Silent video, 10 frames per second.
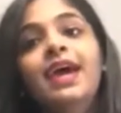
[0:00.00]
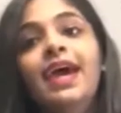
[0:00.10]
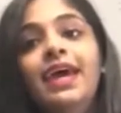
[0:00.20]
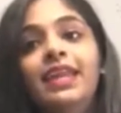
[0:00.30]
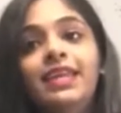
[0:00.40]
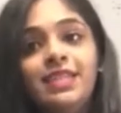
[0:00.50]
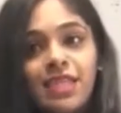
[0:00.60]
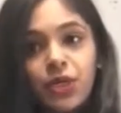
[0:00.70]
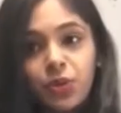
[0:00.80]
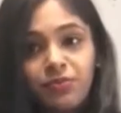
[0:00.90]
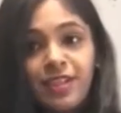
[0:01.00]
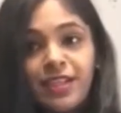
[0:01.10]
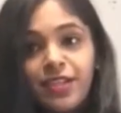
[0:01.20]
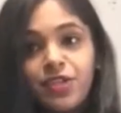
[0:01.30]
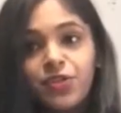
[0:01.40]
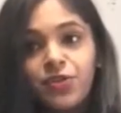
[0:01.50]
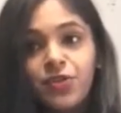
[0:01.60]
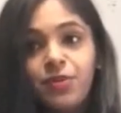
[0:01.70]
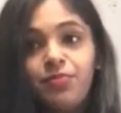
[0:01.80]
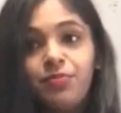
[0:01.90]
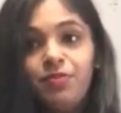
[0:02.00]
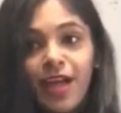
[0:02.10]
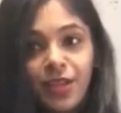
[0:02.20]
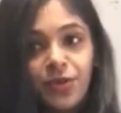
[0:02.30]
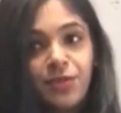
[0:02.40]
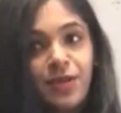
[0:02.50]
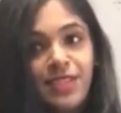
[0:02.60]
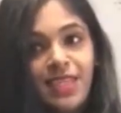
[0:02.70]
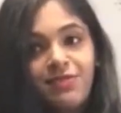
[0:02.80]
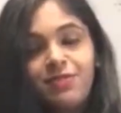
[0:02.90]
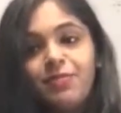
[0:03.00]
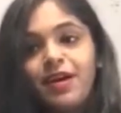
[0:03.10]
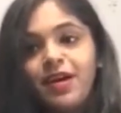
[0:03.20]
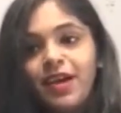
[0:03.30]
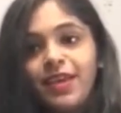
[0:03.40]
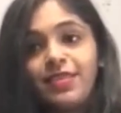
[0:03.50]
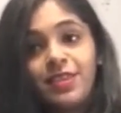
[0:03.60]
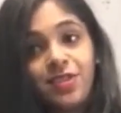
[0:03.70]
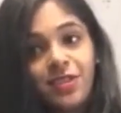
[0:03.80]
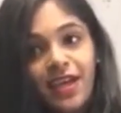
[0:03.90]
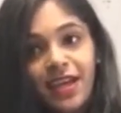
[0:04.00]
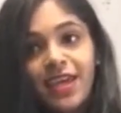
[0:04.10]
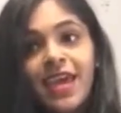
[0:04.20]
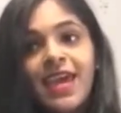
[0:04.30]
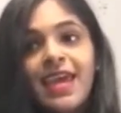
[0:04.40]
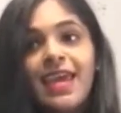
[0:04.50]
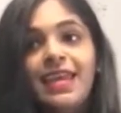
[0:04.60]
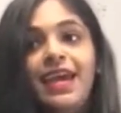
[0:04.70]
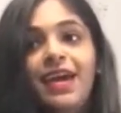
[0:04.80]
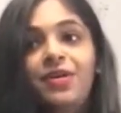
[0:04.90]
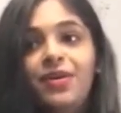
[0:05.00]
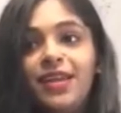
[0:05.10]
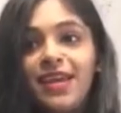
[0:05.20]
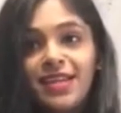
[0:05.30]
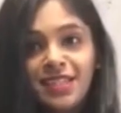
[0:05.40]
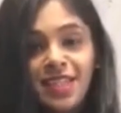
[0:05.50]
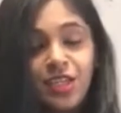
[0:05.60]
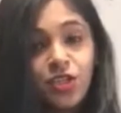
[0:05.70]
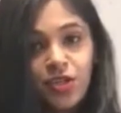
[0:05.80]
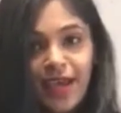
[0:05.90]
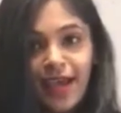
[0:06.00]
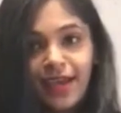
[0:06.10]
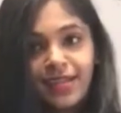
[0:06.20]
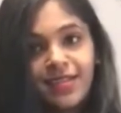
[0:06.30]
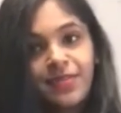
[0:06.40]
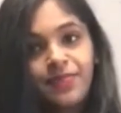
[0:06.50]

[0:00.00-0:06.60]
and is equivalent to the values perceived by the society in how an entity should act.